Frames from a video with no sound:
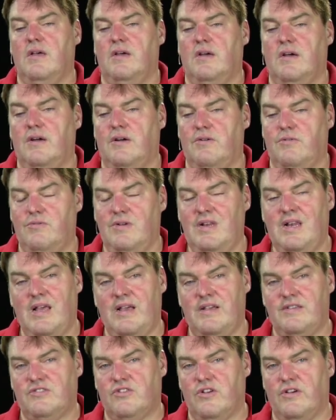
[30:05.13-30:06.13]

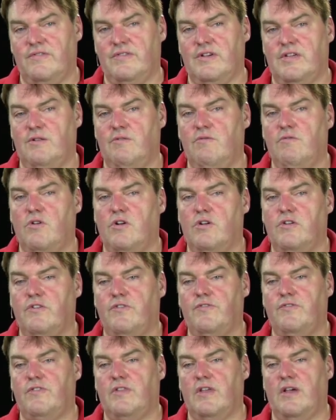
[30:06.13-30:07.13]
relay server involved.